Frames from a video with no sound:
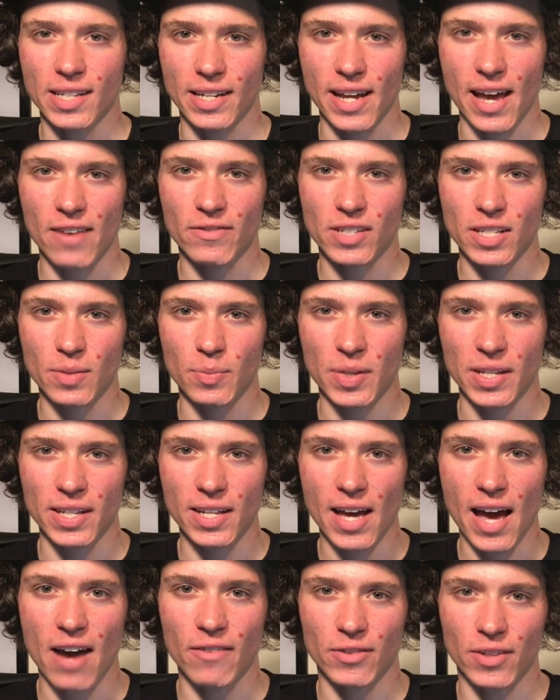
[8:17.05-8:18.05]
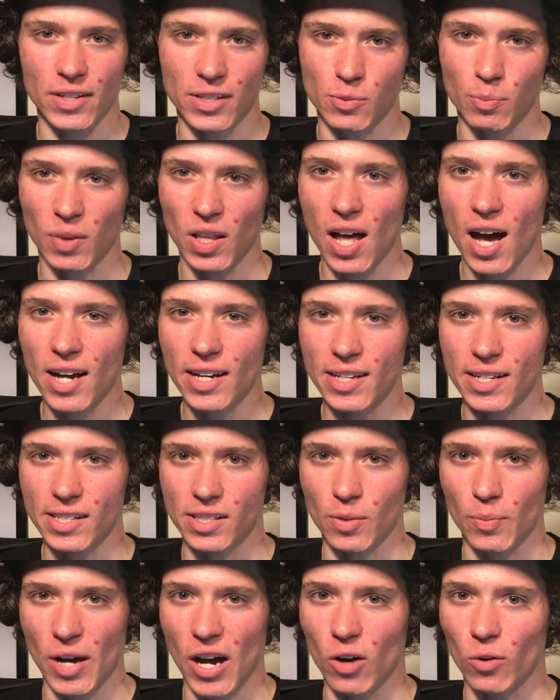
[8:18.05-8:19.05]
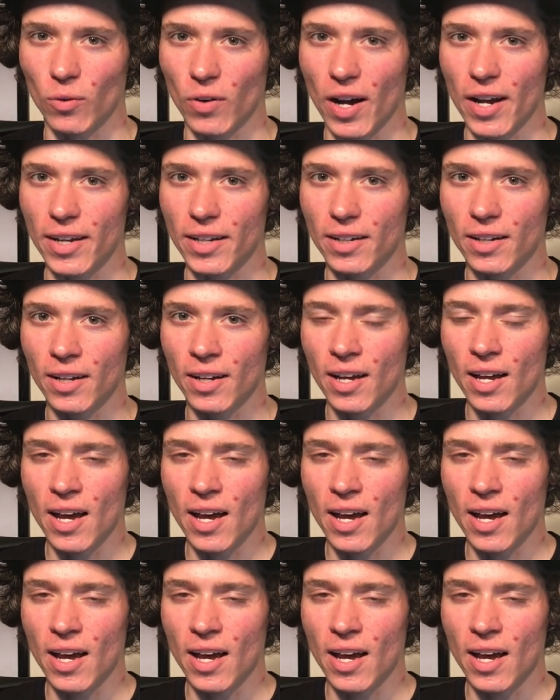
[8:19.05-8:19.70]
in FTP after this block is about right.